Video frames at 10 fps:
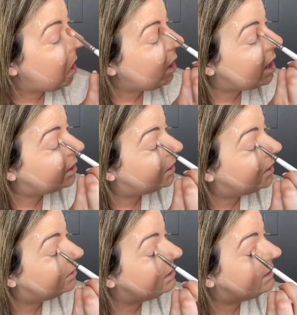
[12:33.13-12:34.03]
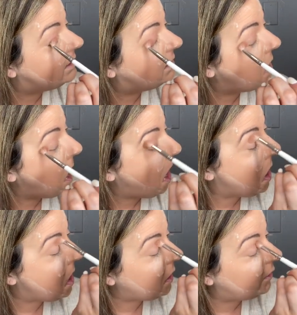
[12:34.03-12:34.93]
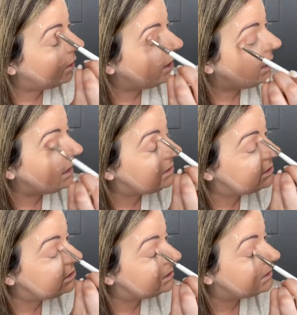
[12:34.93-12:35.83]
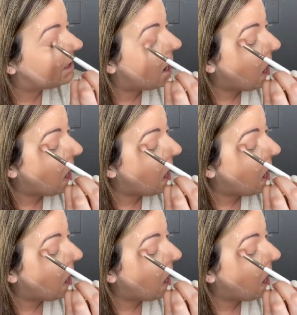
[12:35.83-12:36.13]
like the lid and the crease, just